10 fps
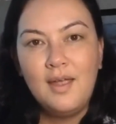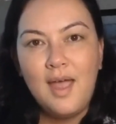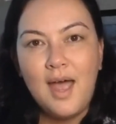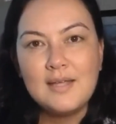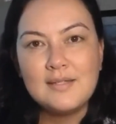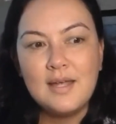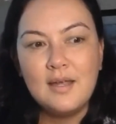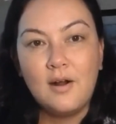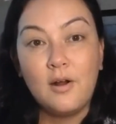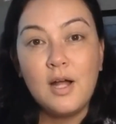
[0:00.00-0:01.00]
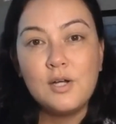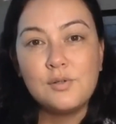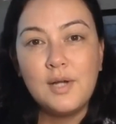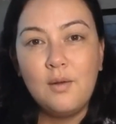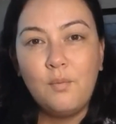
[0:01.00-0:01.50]
as in our
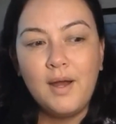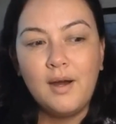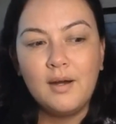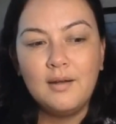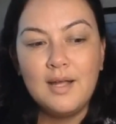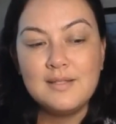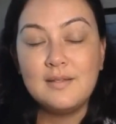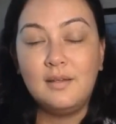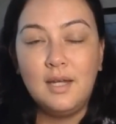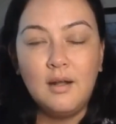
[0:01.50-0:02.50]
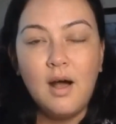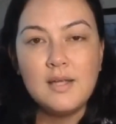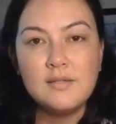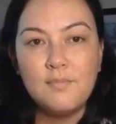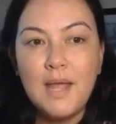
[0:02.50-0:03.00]
country, where it's the leading
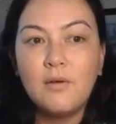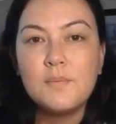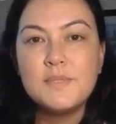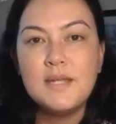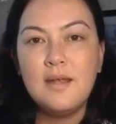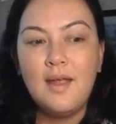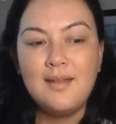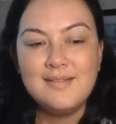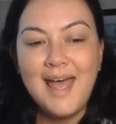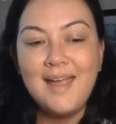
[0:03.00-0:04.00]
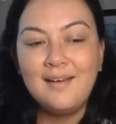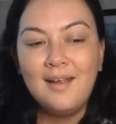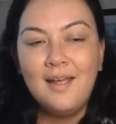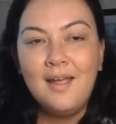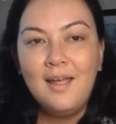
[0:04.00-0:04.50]
cause of bankruptcy and debt.
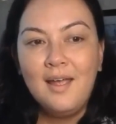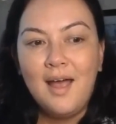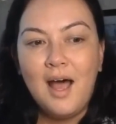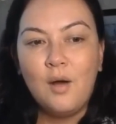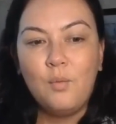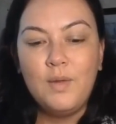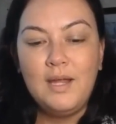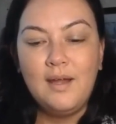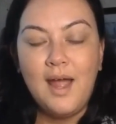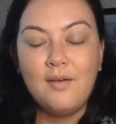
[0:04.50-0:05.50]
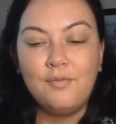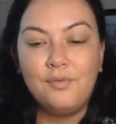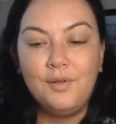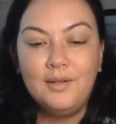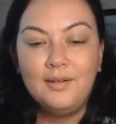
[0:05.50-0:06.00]
We
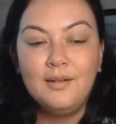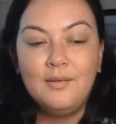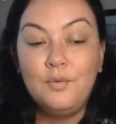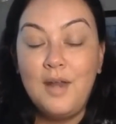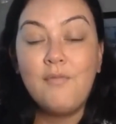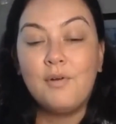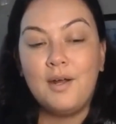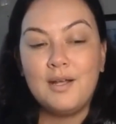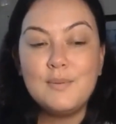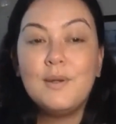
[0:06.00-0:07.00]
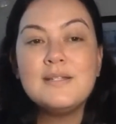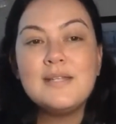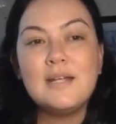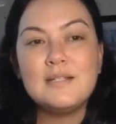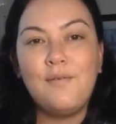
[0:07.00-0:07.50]
have never experienced
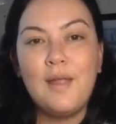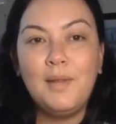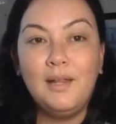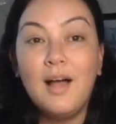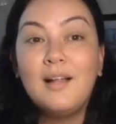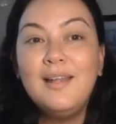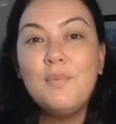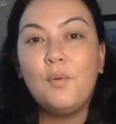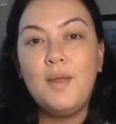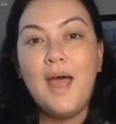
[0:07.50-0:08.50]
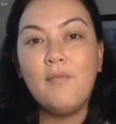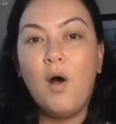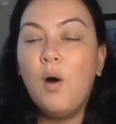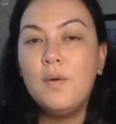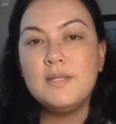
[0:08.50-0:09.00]
that as a family, luckily, but we have
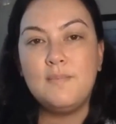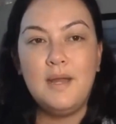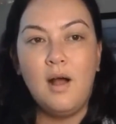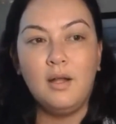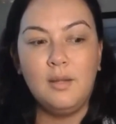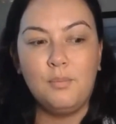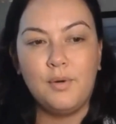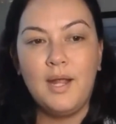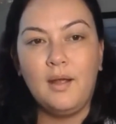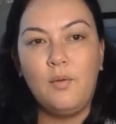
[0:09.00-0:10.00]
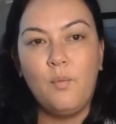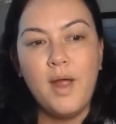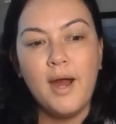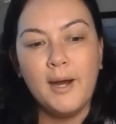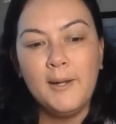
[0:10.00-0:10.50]
always been on the brink
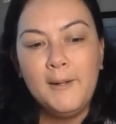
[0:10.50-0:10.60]
where